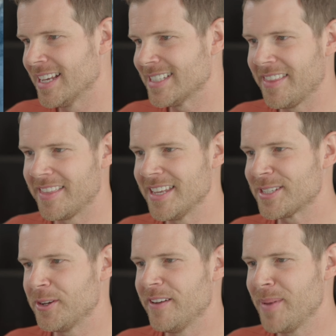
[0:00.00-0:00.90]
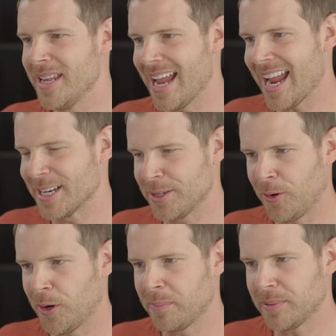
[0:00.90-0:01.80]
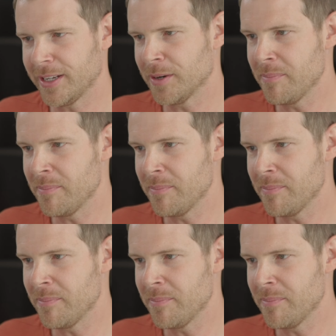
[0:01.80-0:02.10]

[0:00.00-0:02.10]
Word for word: said that this could have been a Guitar Player